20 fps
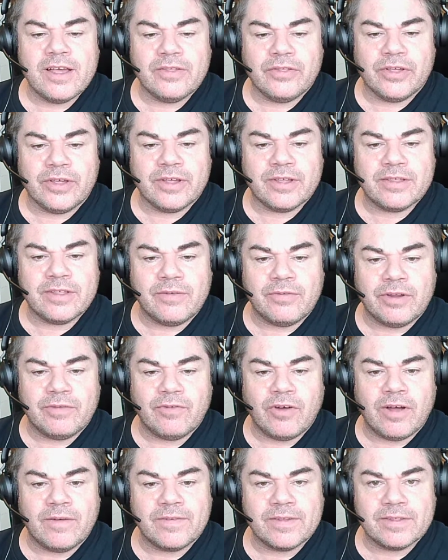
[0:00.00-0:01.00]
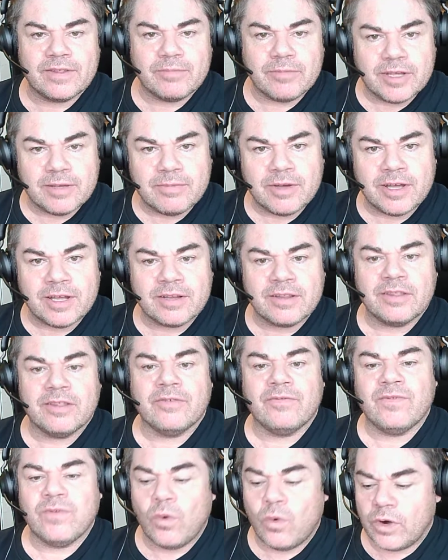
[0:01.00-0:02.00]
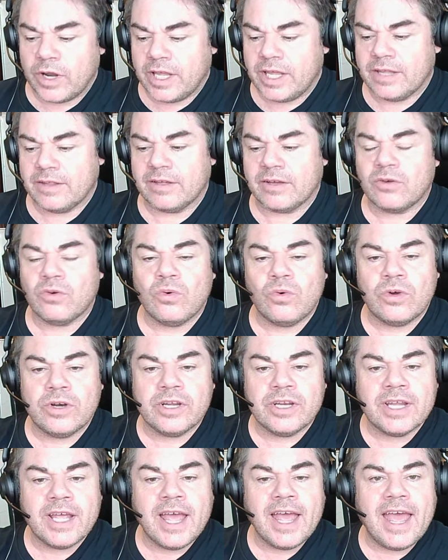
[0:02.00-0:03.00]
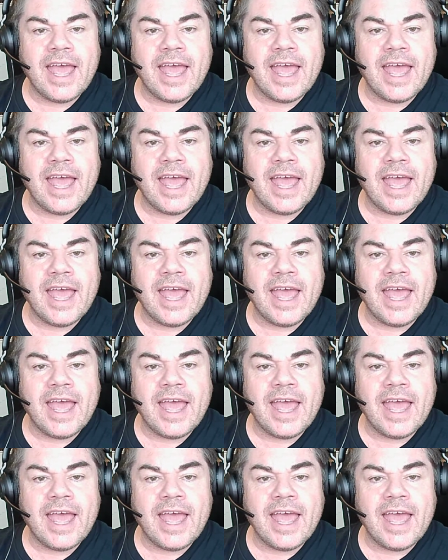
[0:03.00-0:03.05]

The 75 is earbuds, the 40 is a corded